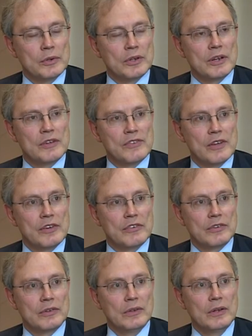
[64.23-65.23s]

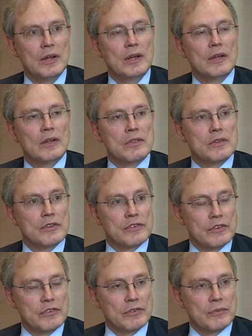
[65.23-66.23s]
organization, the
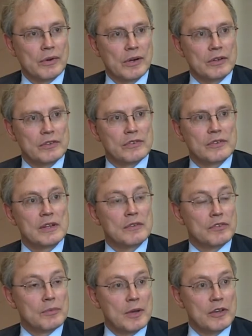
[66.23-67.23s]
decision rights, the
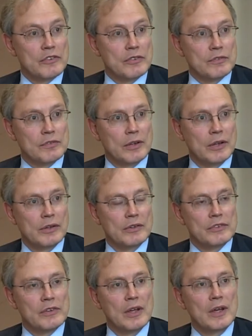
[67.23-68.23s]
information flows,